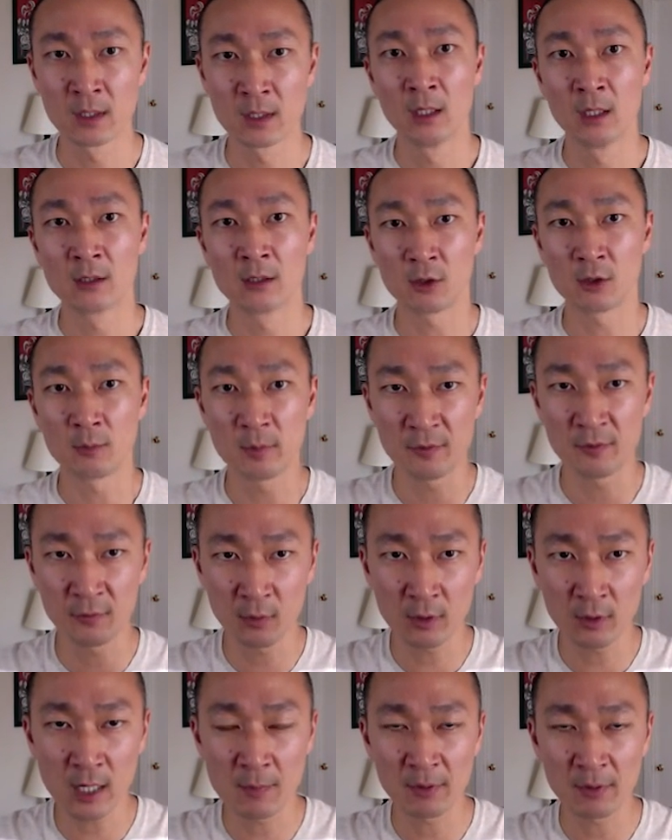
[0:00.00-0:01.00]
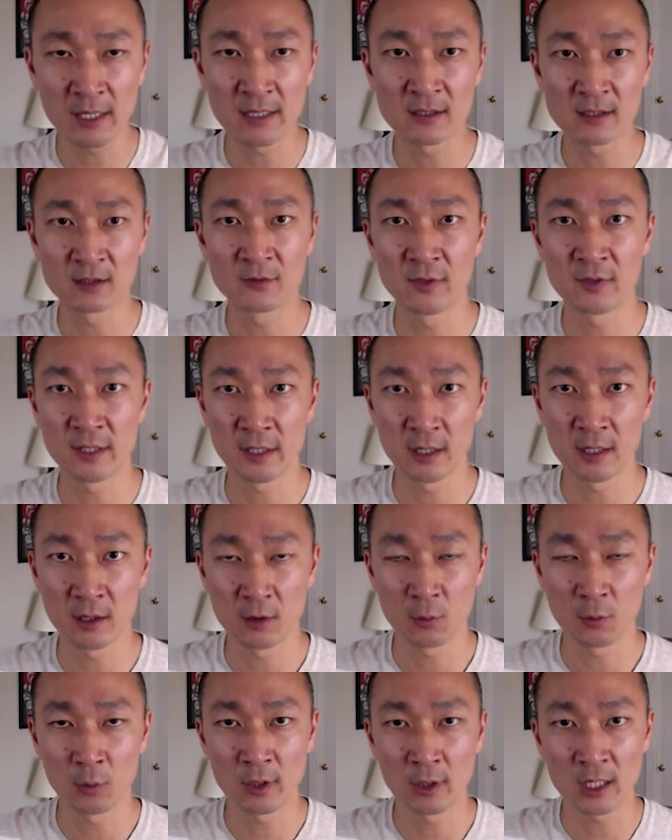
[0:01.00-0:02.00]
So before I play this video,
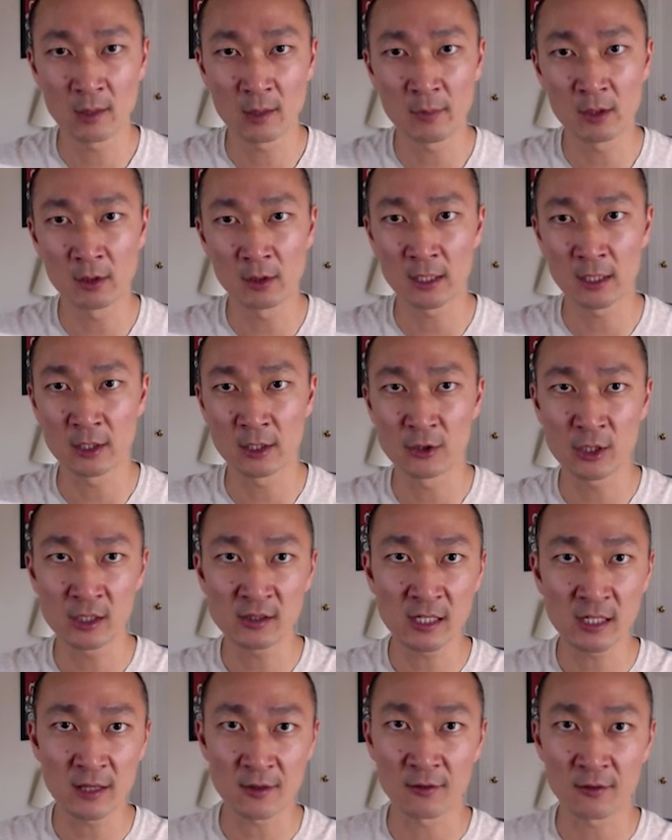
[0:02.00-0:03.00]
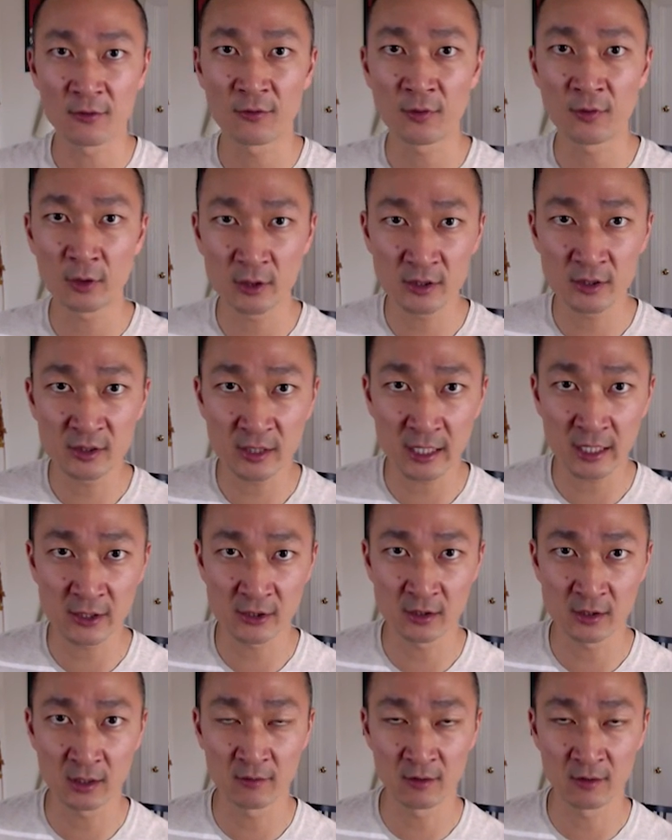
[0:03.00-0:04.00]
we're going to be looking just at the first
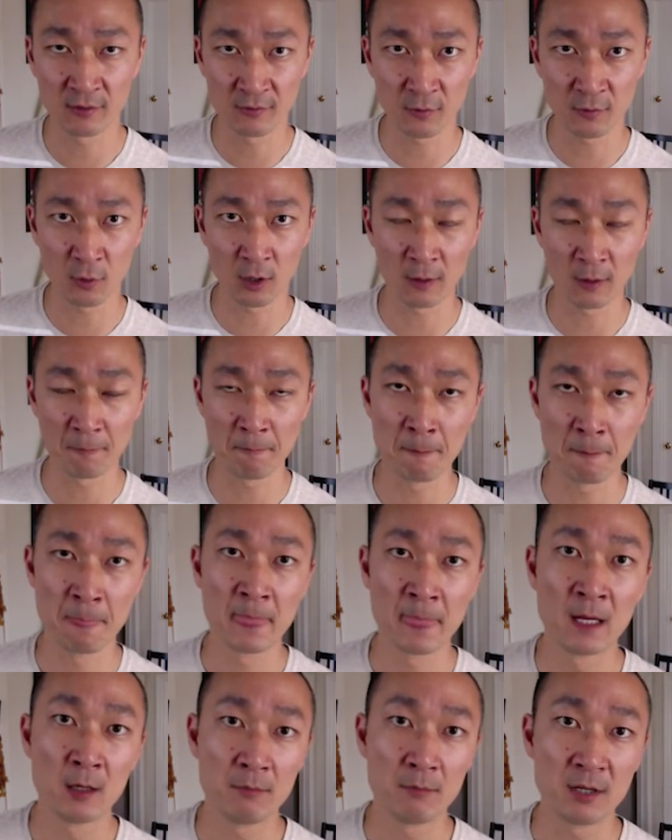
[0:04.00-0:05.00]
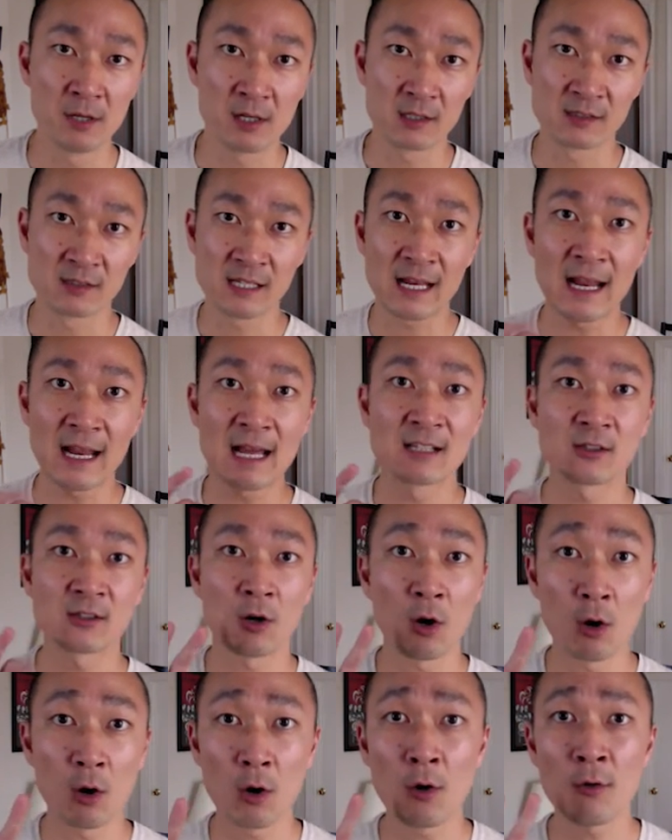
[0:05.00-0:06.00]
section of the form, because that has
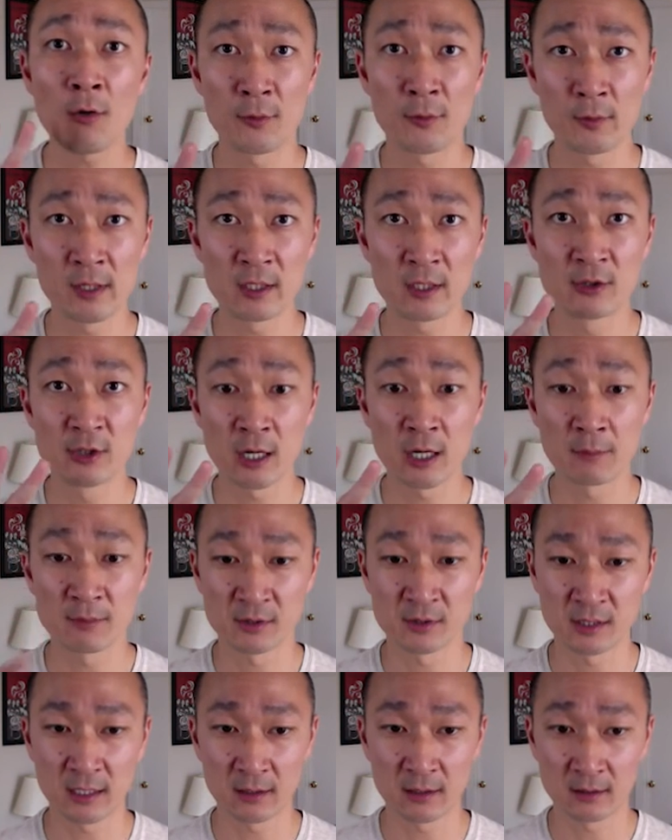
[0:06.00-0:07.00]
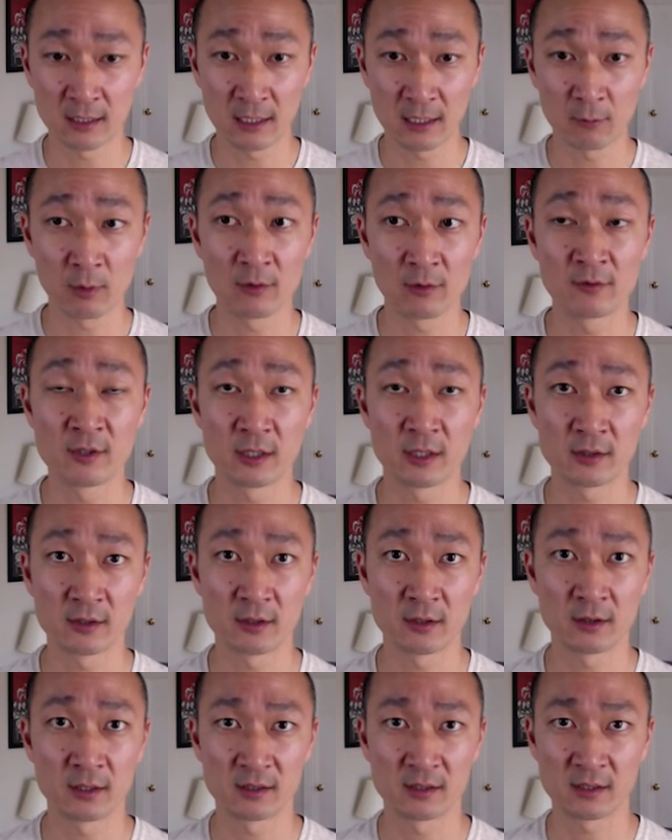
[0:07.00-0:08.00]
all three jumps that we've just
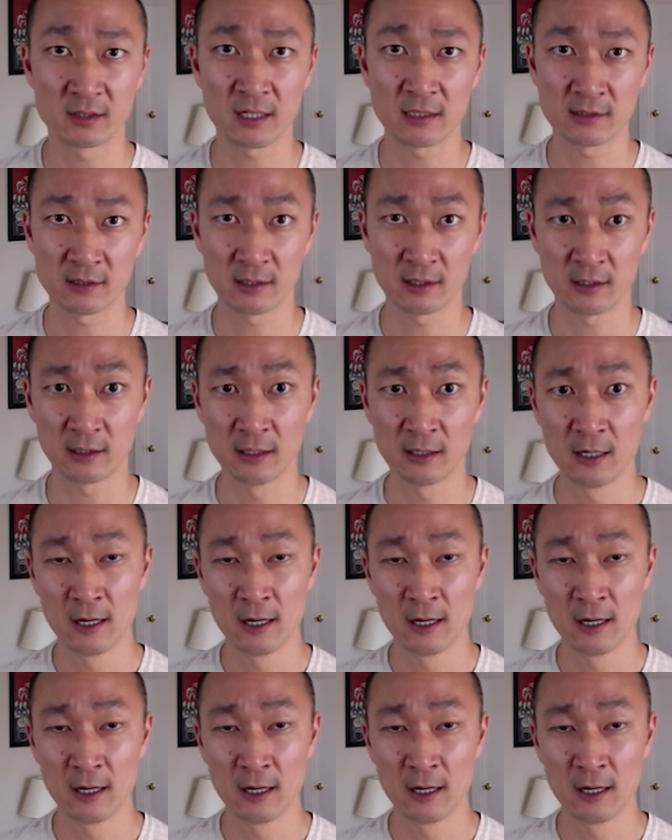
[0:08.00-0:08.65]
discussed here.